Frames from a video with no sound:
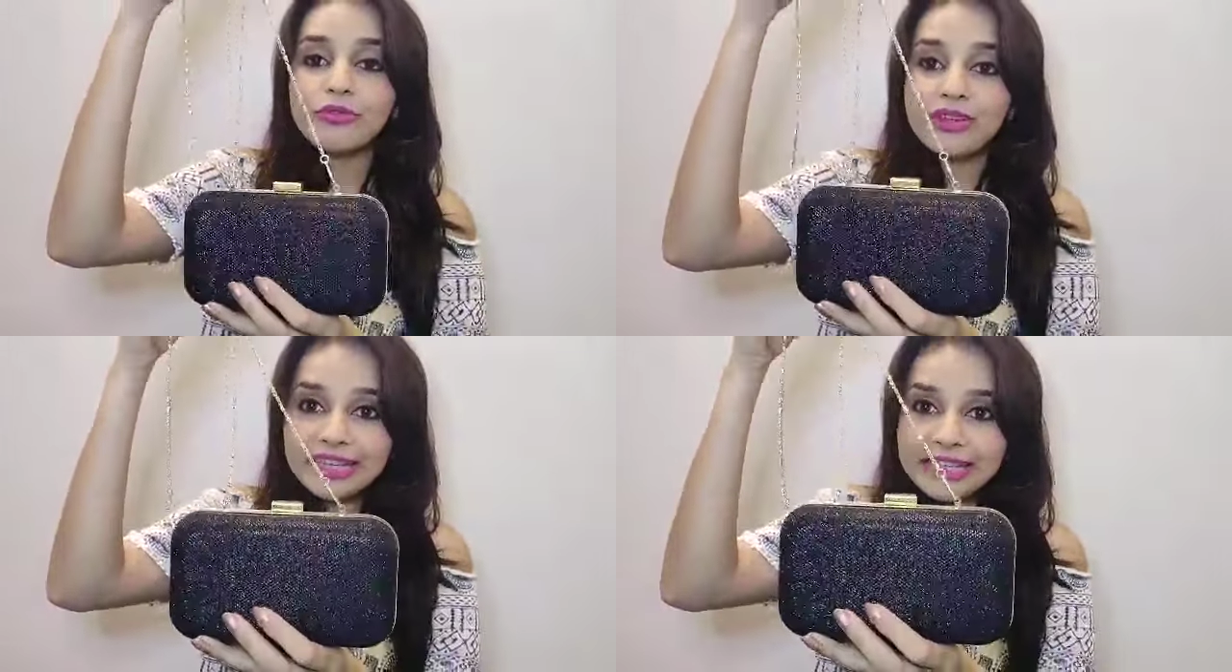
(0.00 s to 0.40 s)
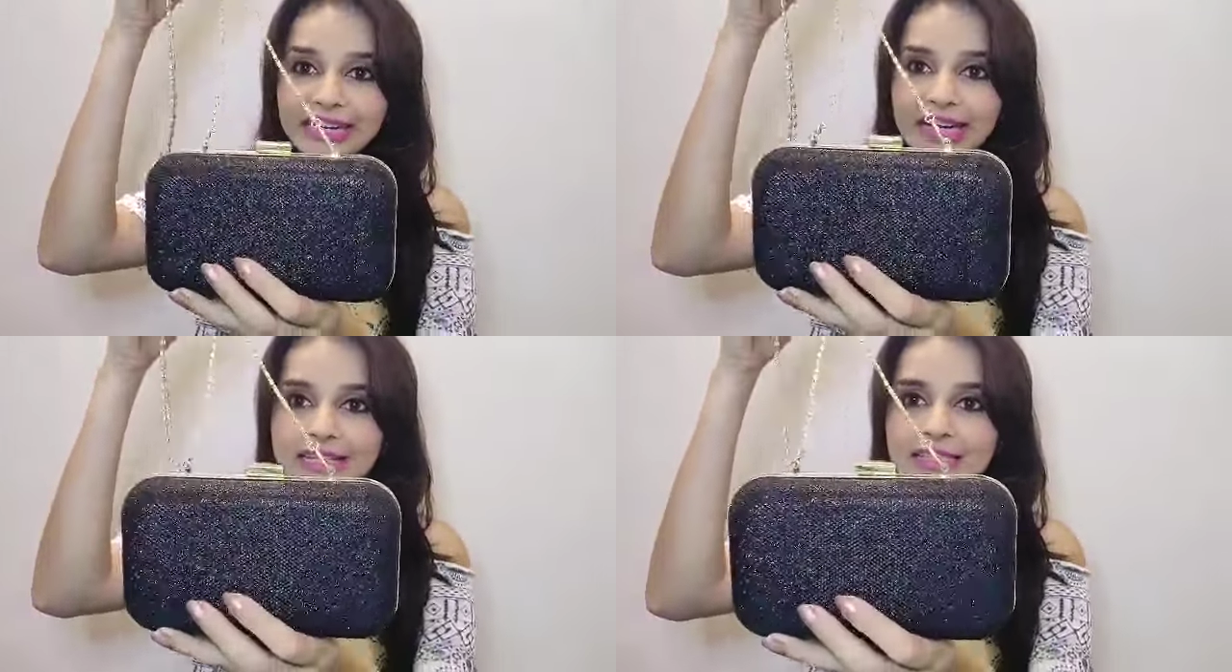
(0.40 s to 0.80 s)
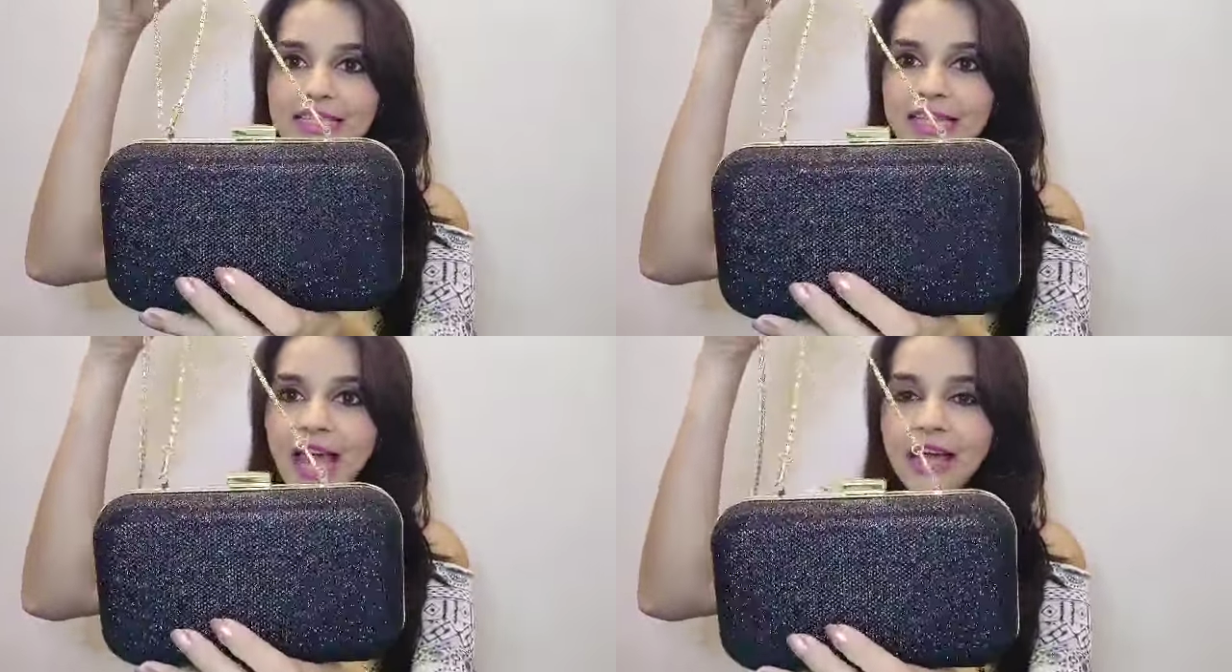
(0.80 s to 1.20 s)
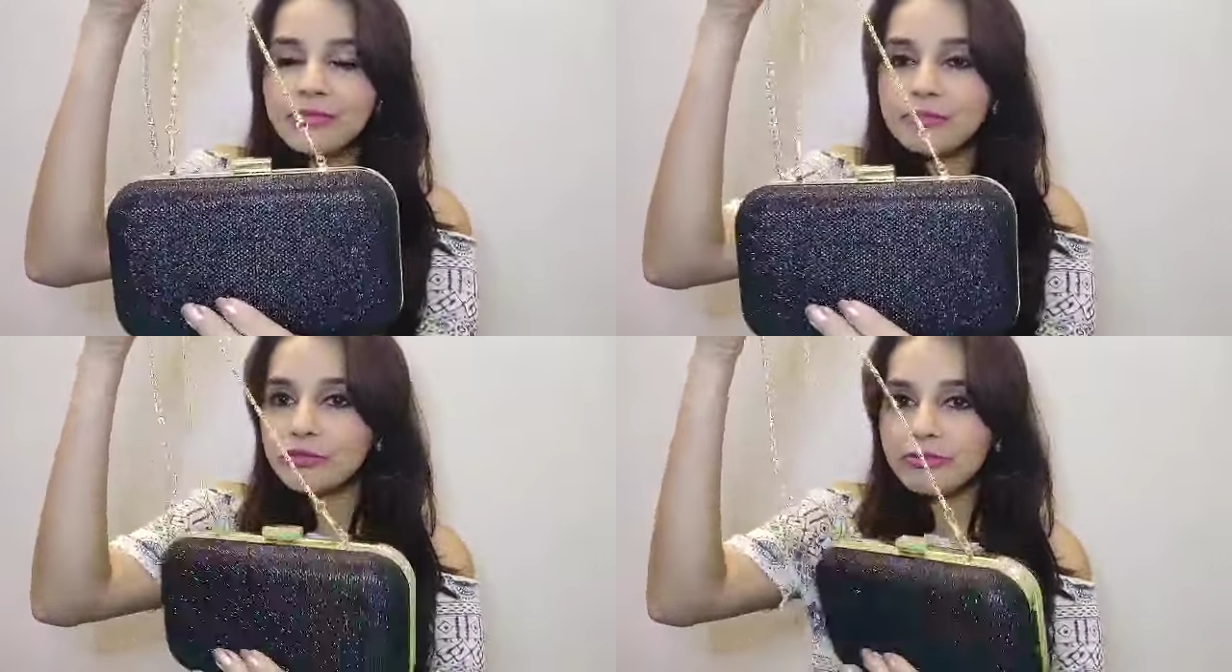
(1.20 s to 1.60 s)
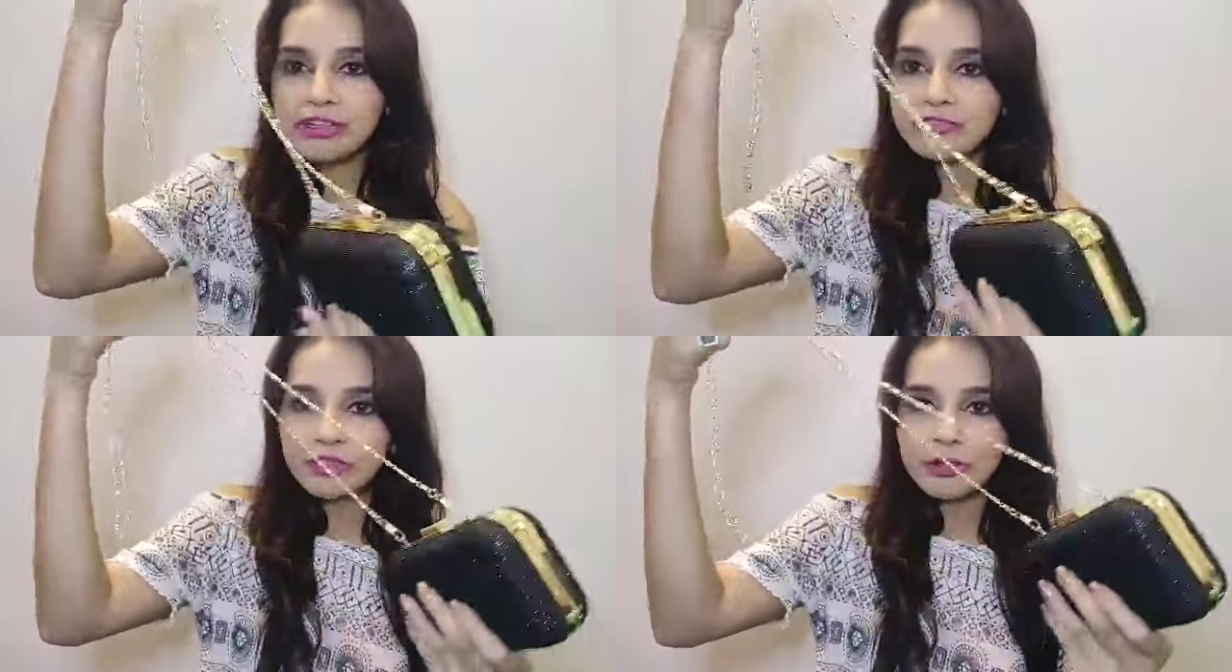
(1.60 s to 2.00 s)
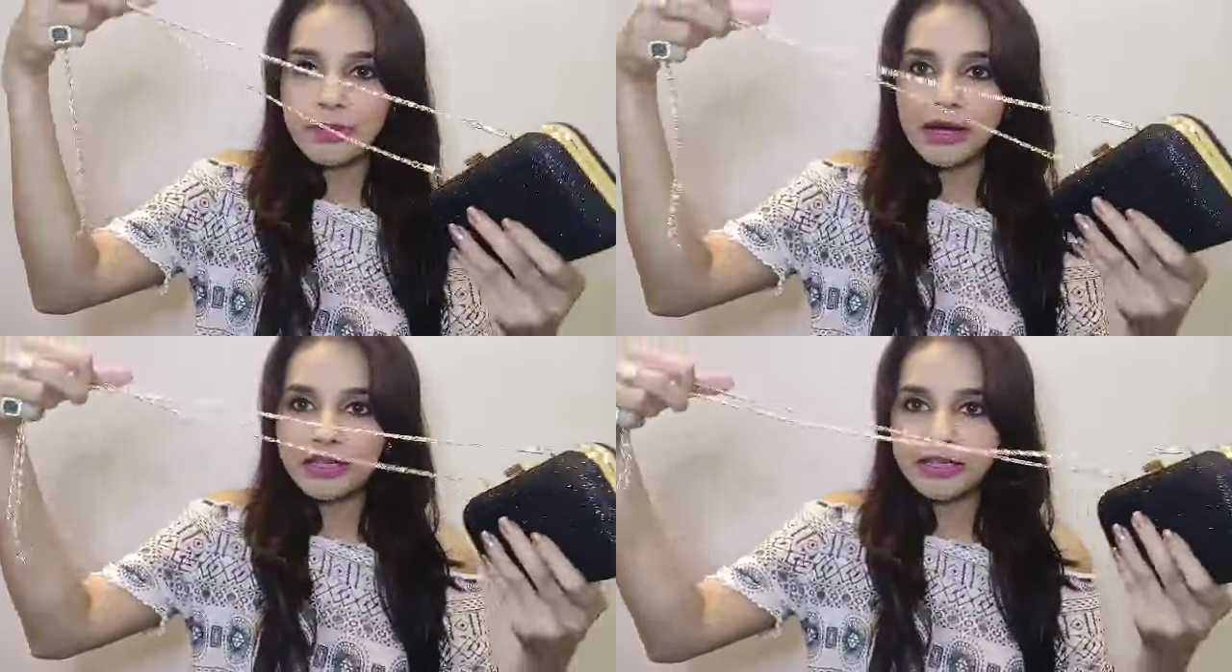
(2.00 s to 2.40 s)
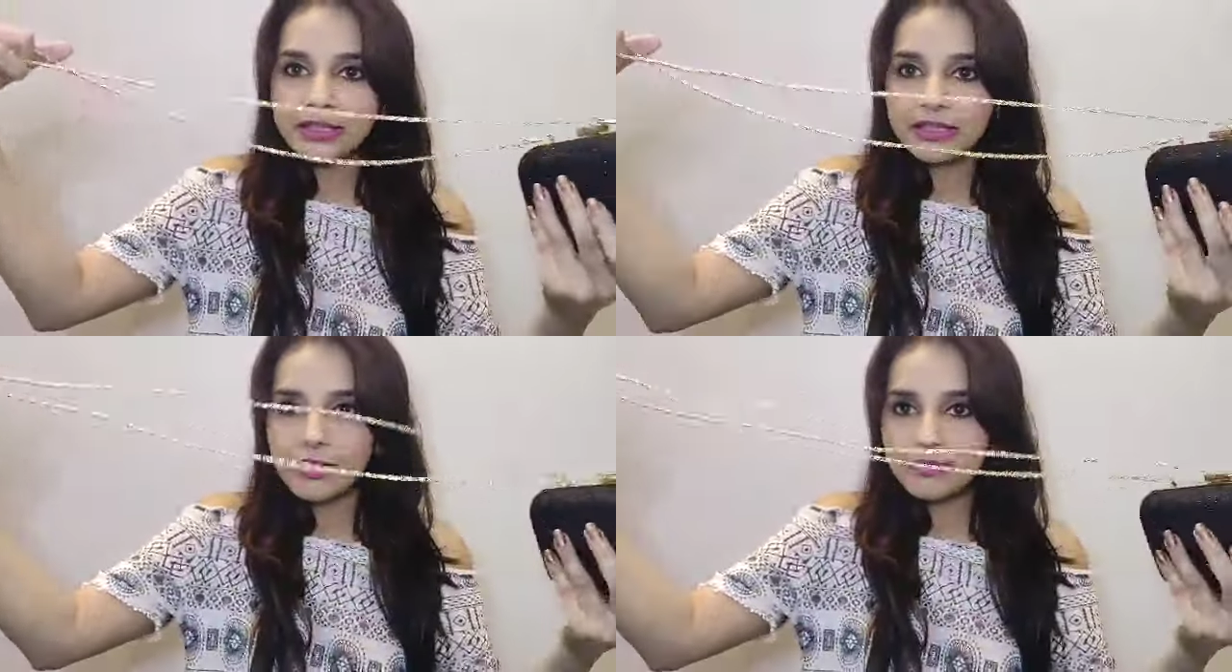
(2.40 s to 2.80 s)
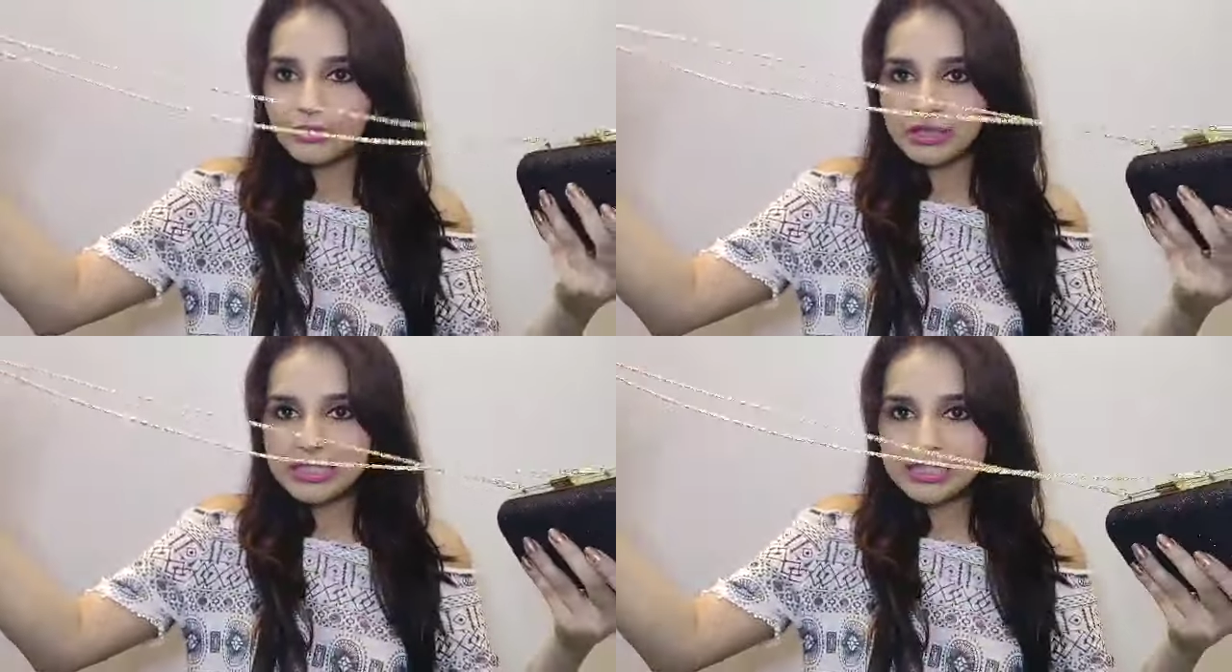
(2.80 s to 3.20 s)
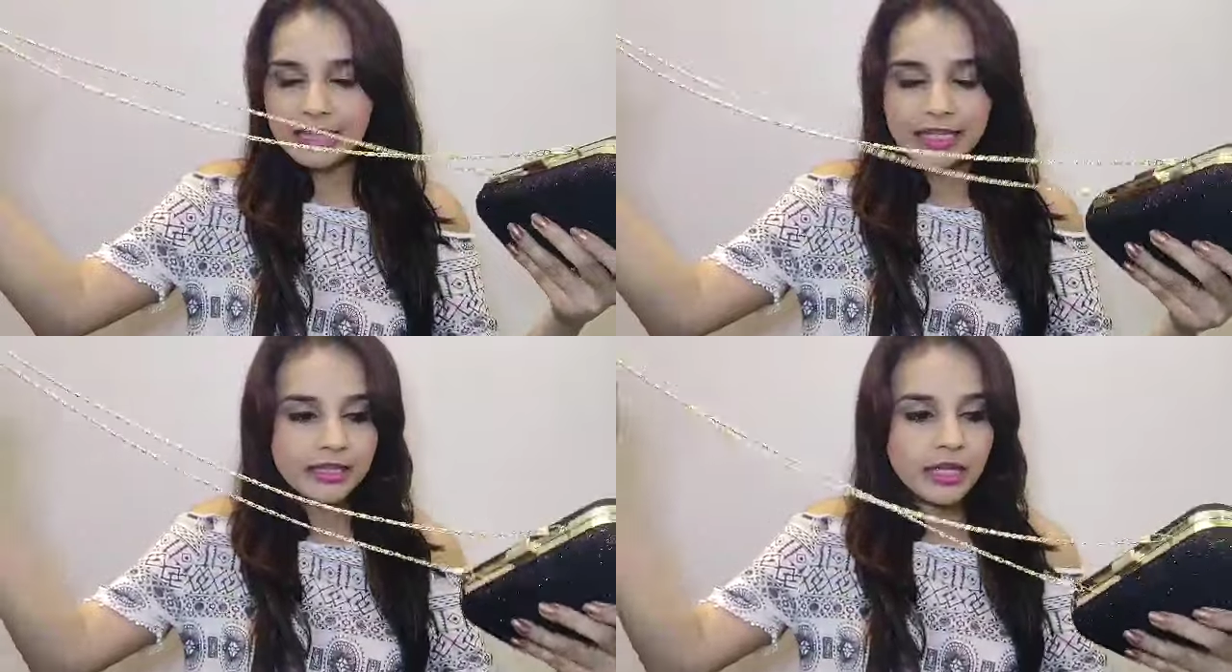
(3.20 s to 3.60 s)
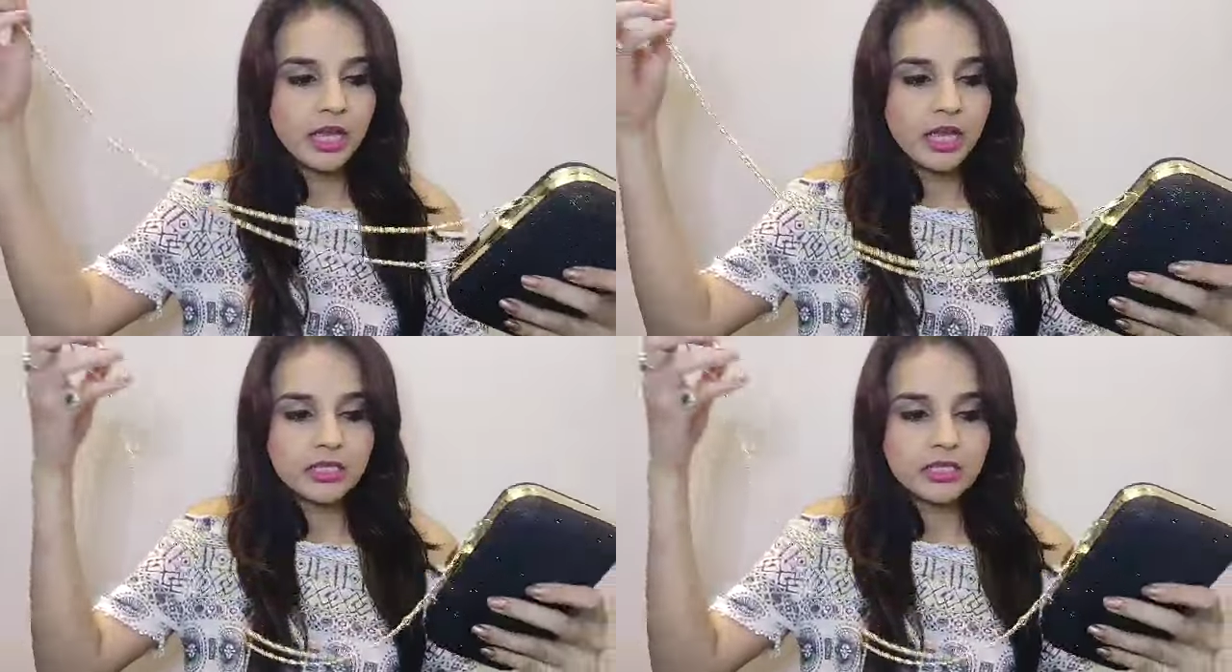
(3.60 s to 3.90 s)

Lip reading: very classy and perfect for a party. It comes with the sling.